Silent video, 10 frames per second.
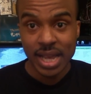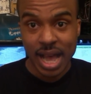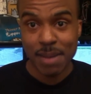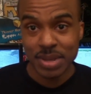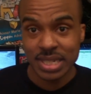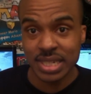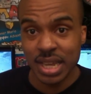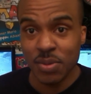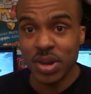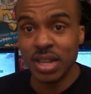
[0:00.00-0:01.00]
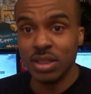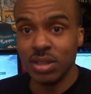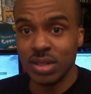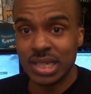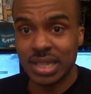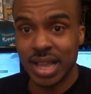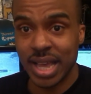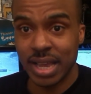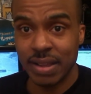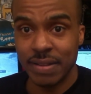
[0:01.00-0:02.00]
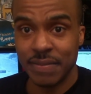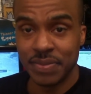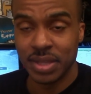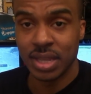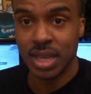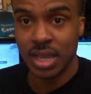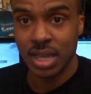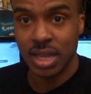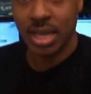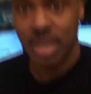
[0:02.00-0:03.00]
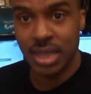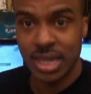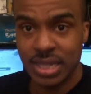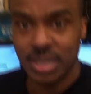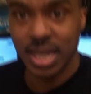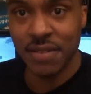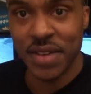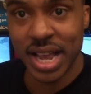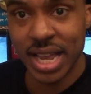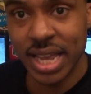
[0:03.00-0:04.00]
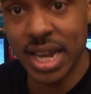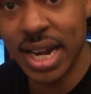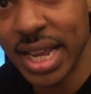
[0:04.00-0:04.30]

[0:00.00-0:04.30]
I'm going to see what it looks like. Let's see if I can get it